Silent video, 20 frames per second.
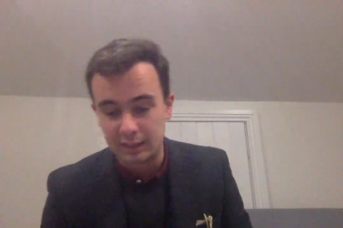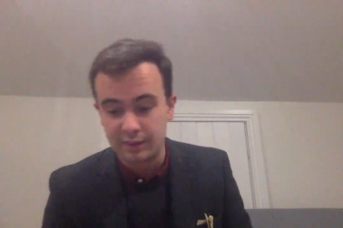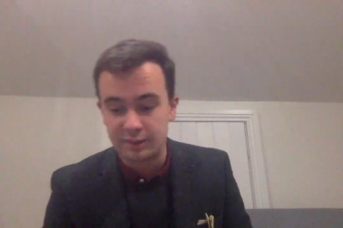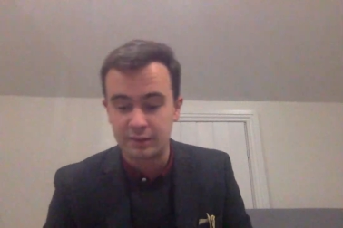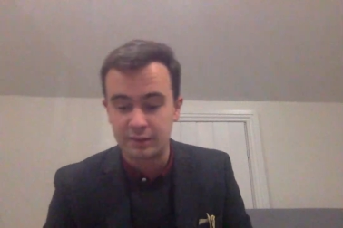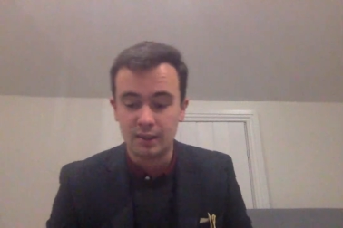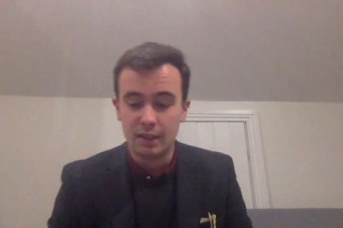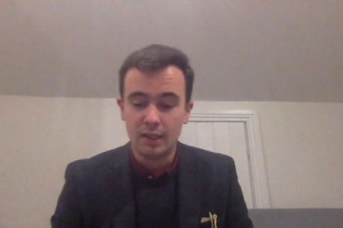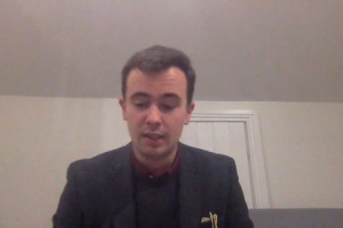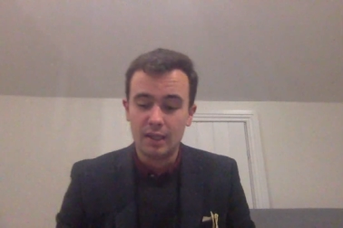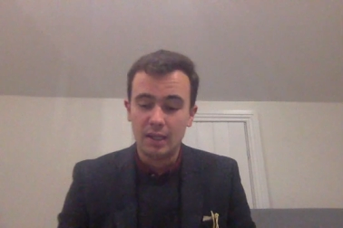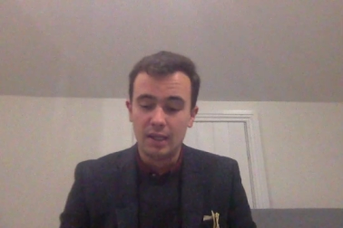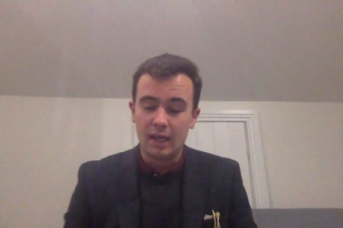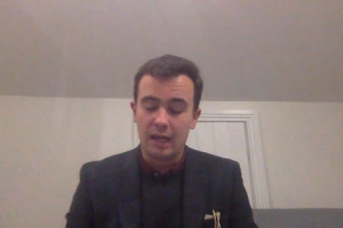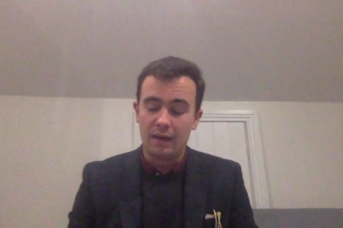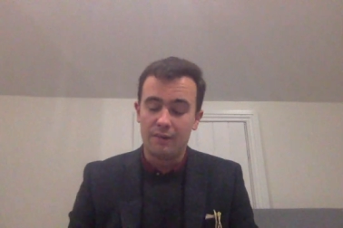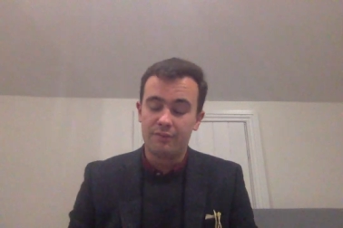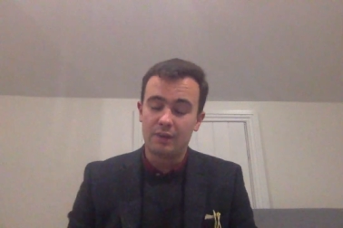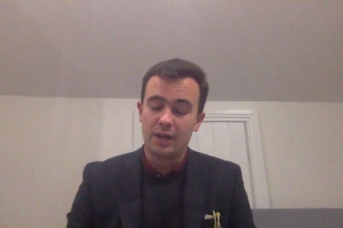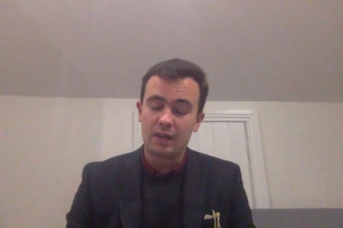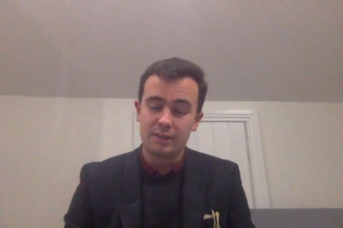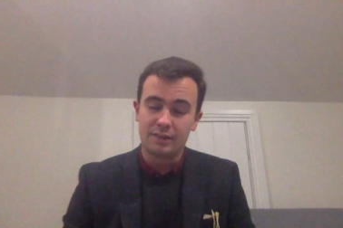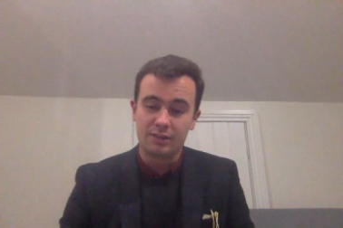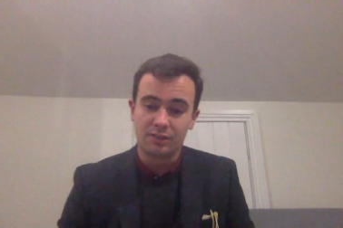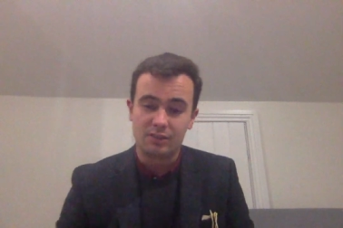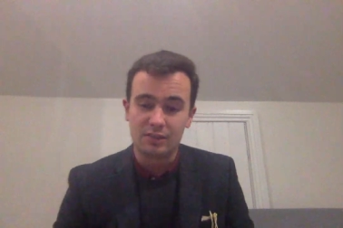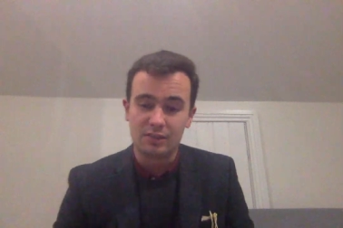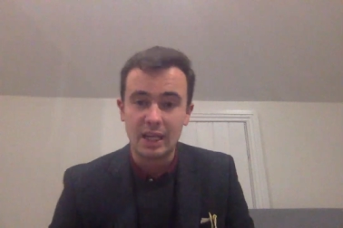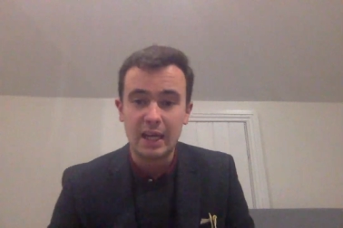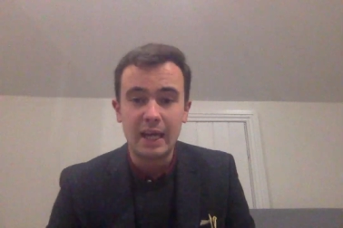It's uh, fair to
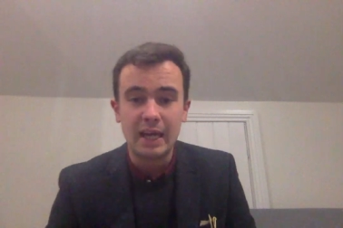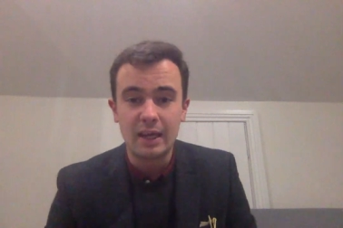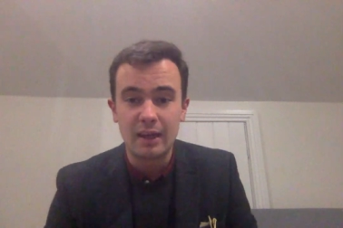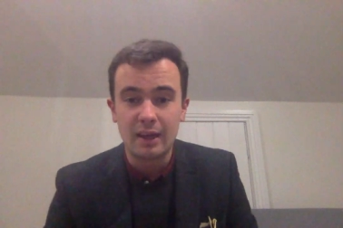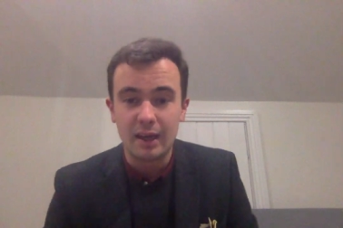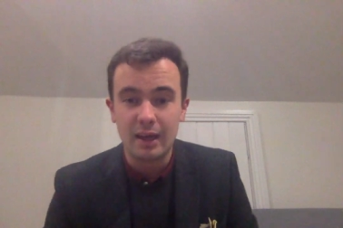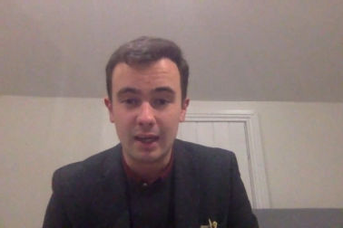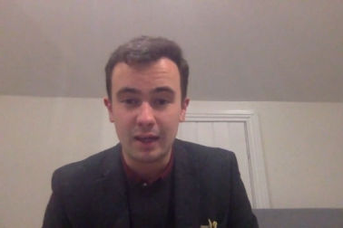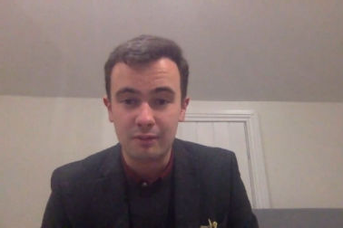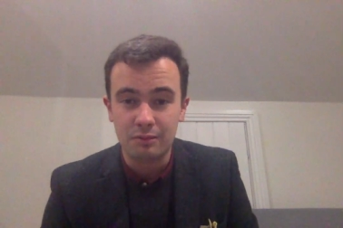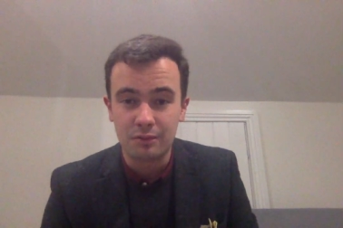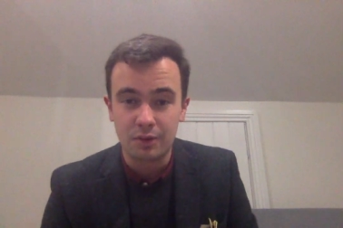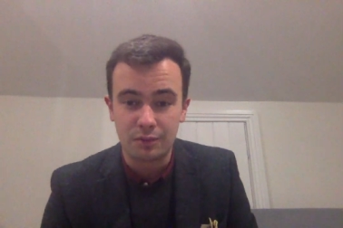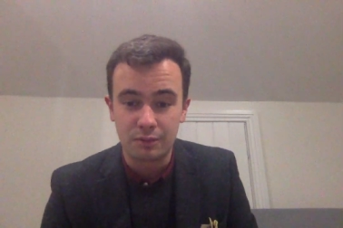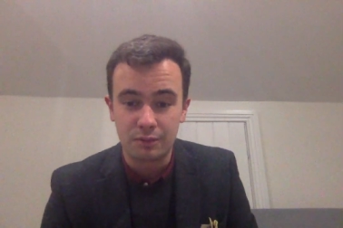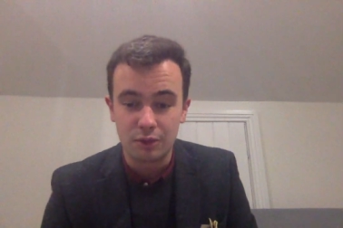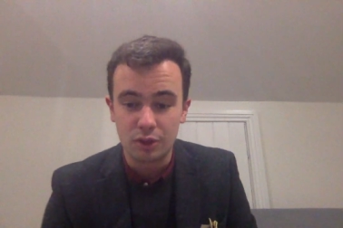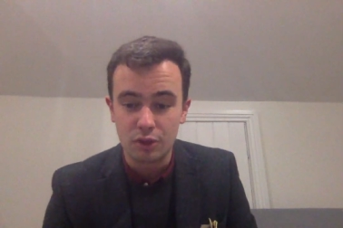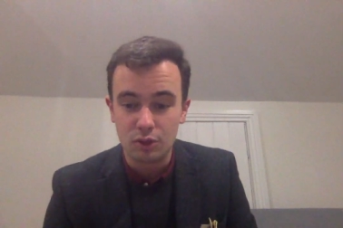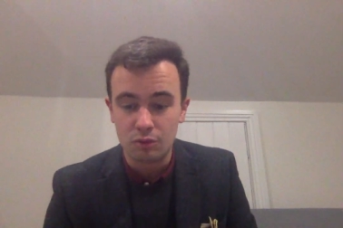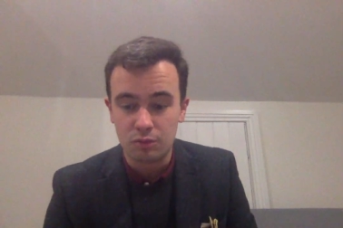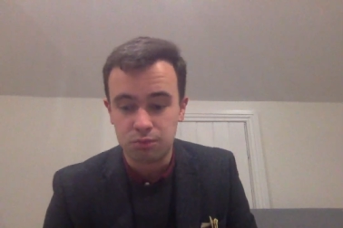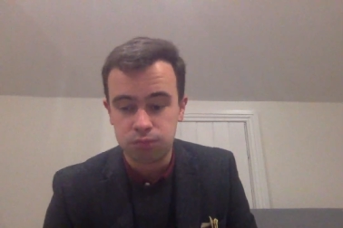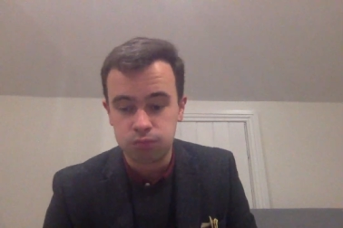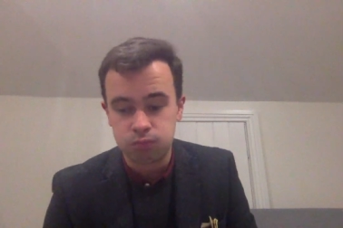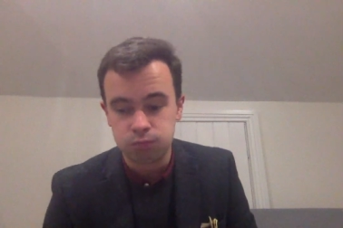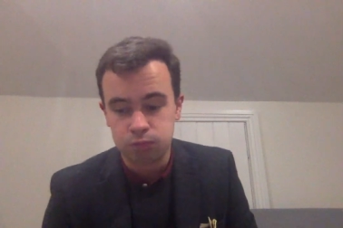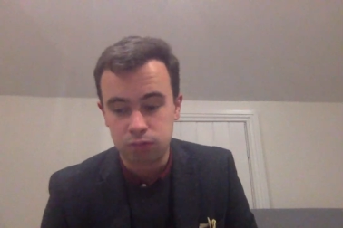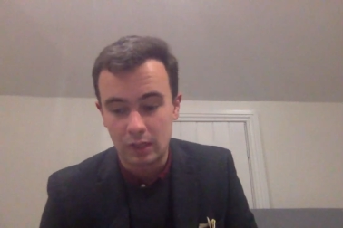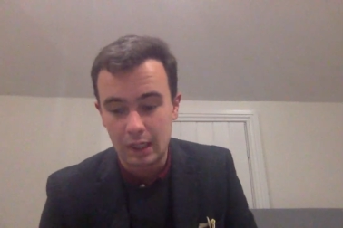say uh, a few
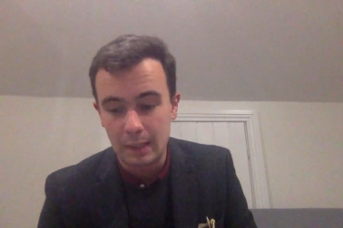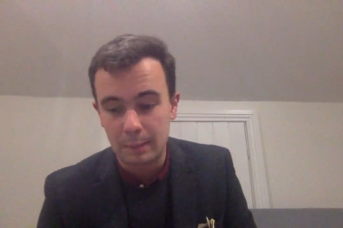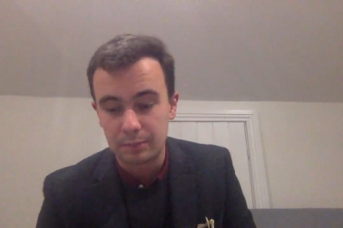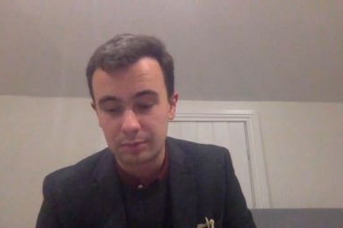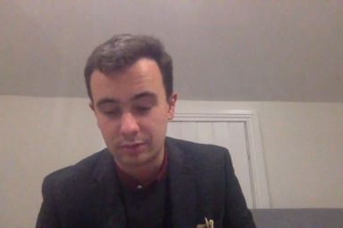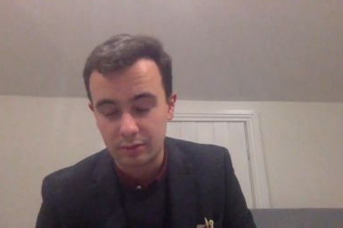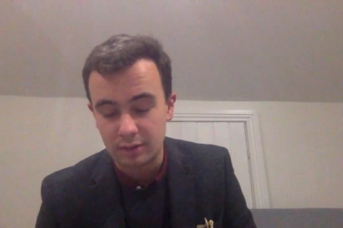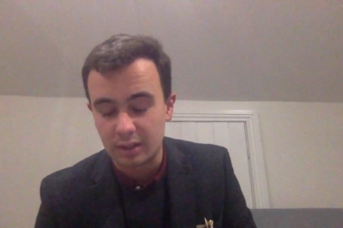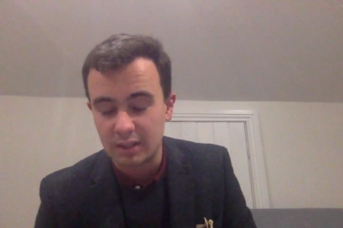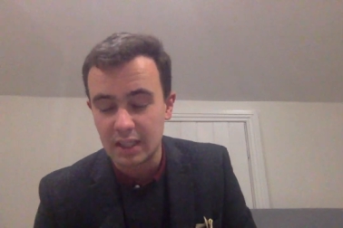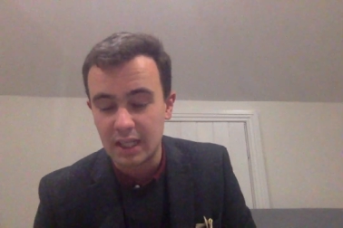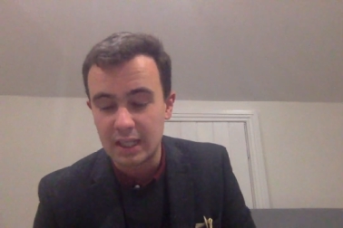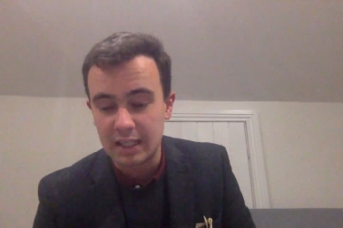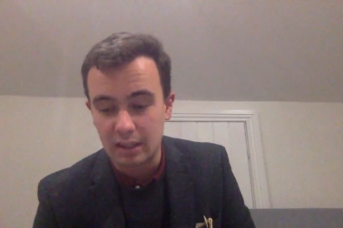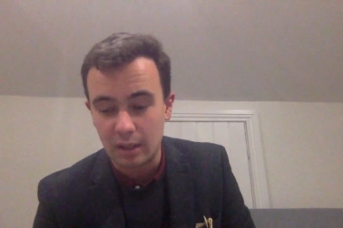blips today.